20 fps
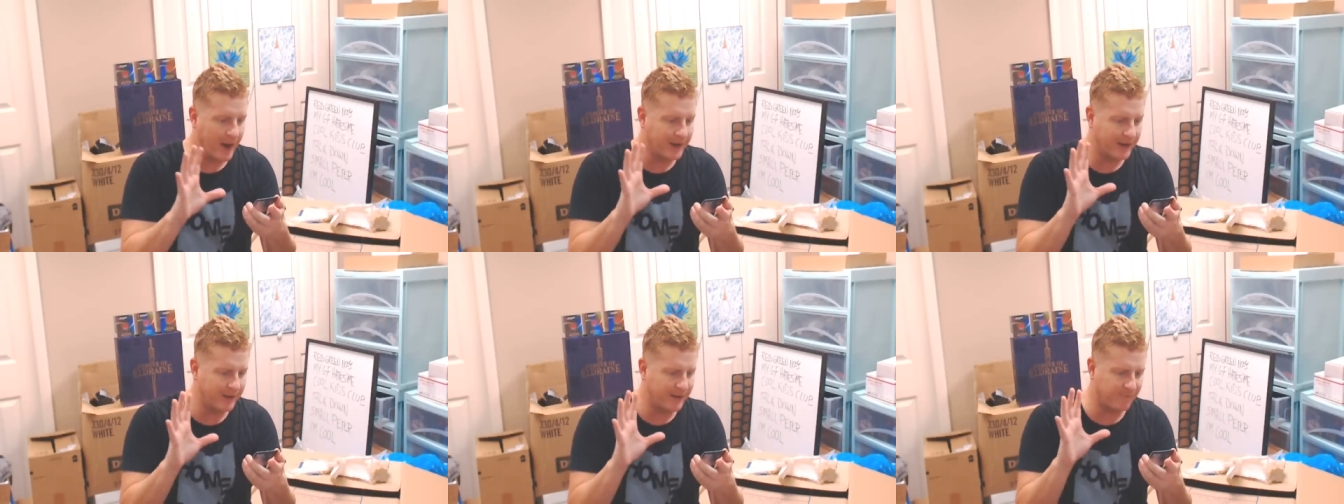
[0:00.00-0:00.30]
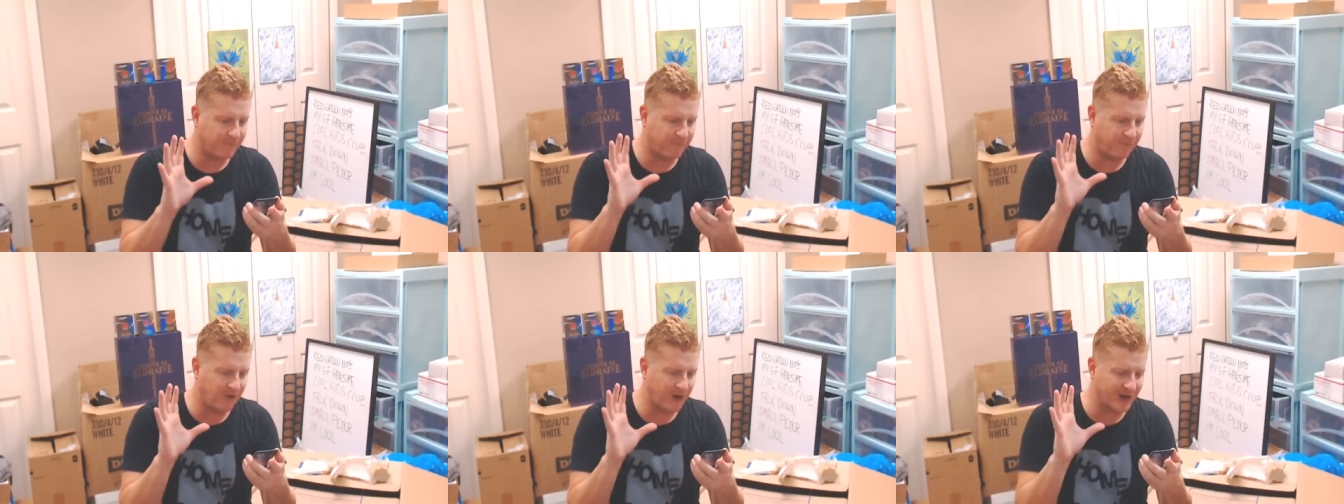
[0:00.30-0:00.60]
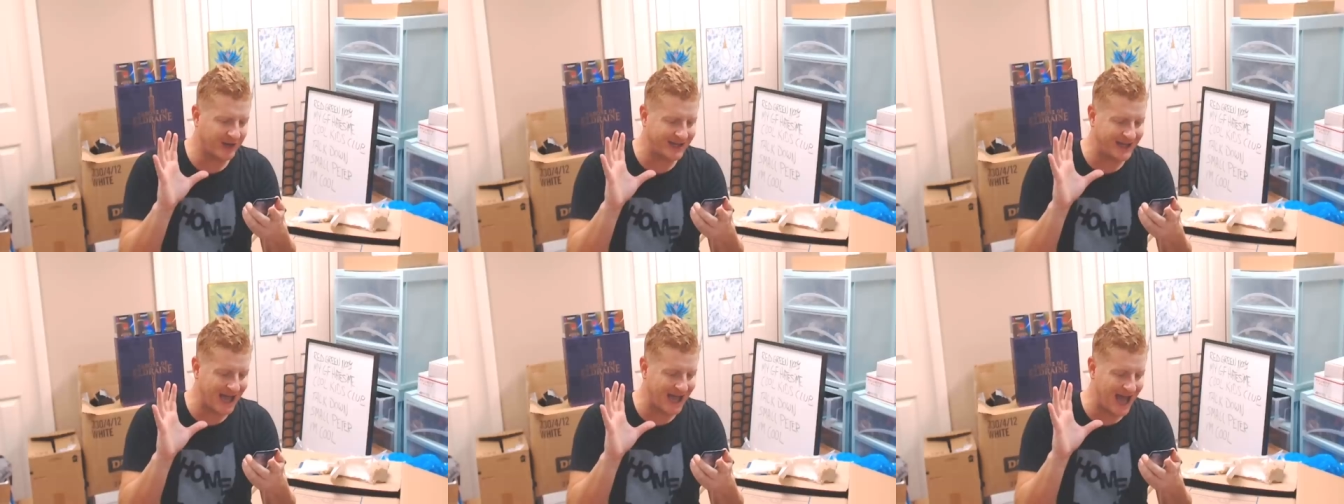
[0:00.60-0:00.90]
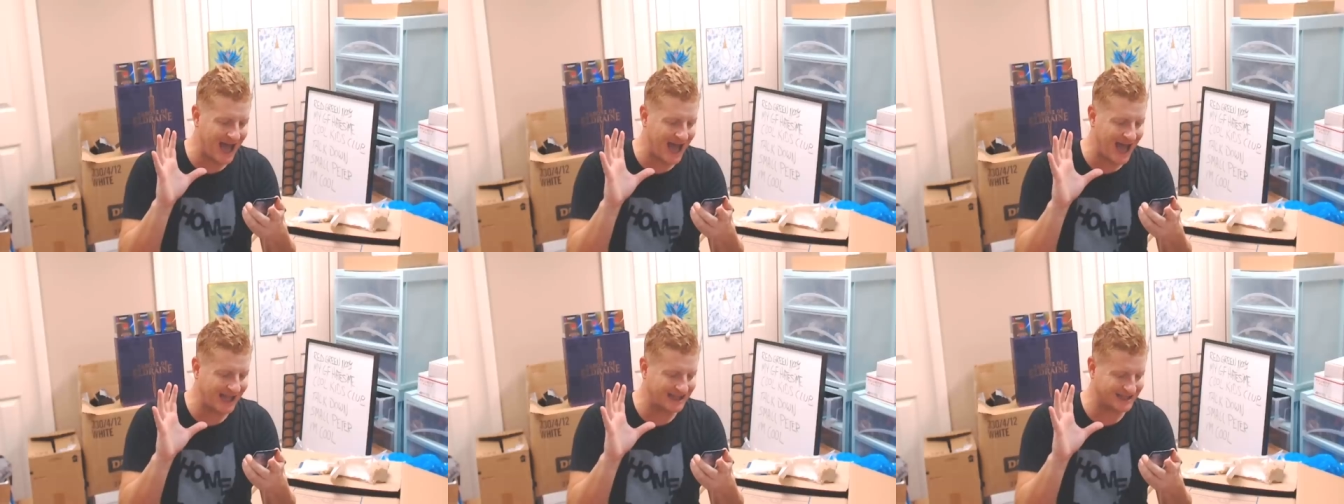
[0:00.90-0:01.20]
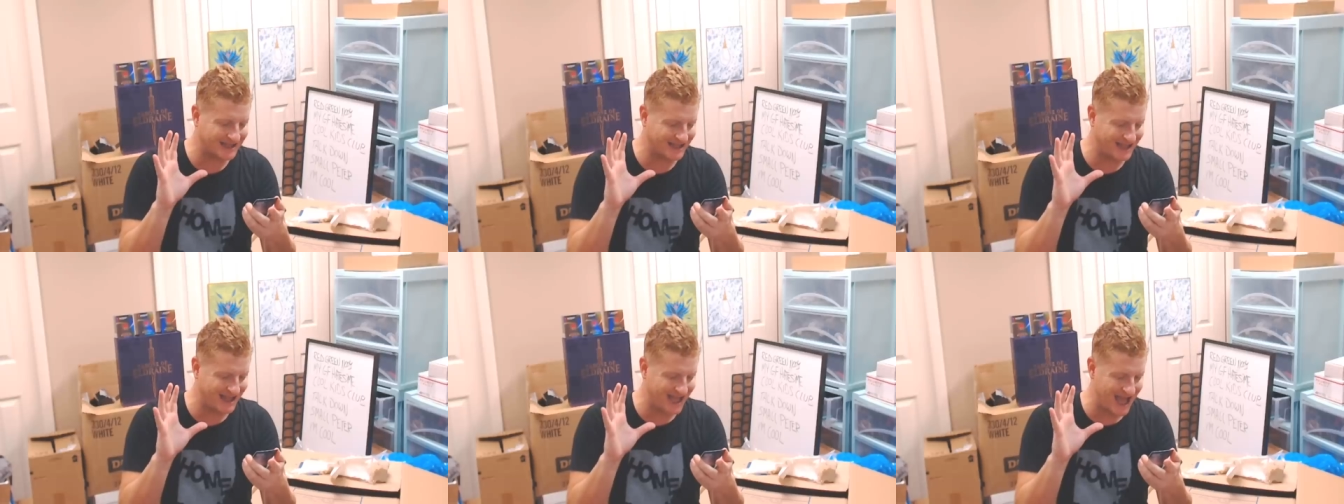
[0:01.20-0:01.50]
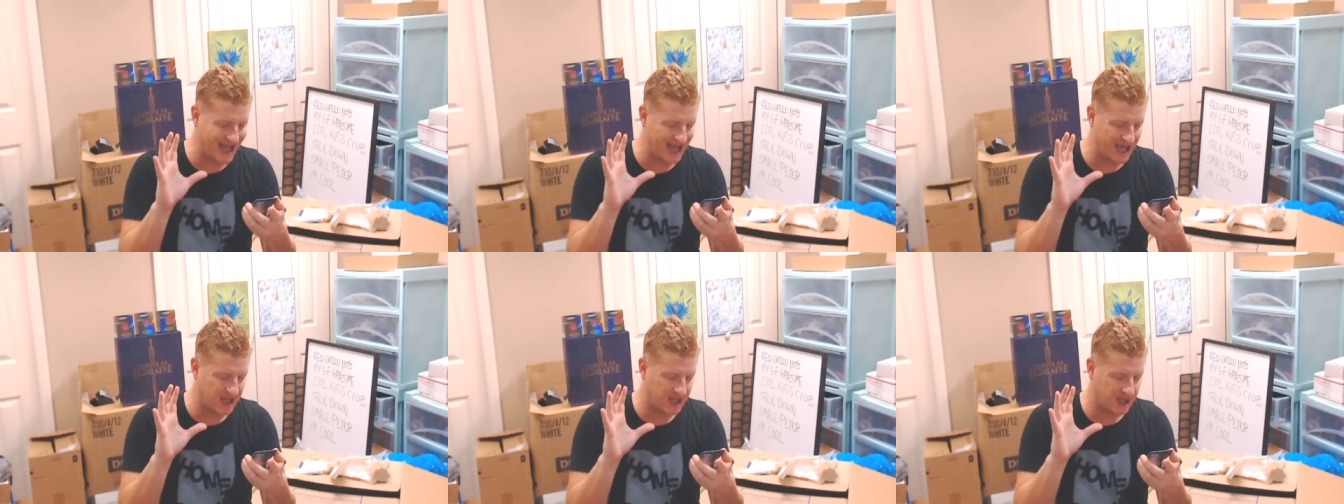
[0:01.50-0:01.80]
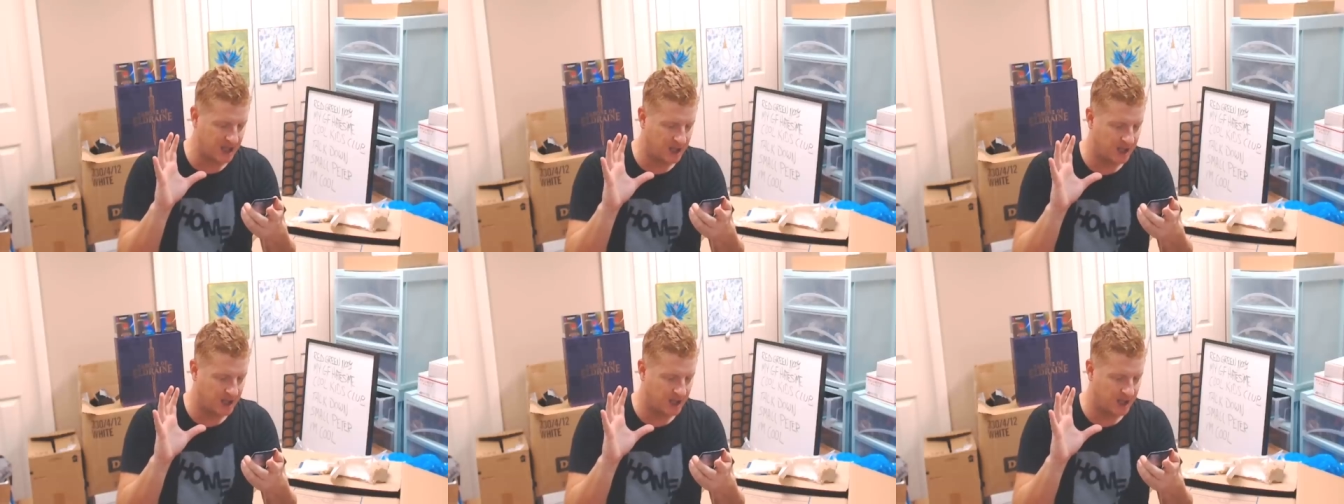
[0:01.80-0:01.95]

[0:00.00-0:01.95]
are the freaking odds of that?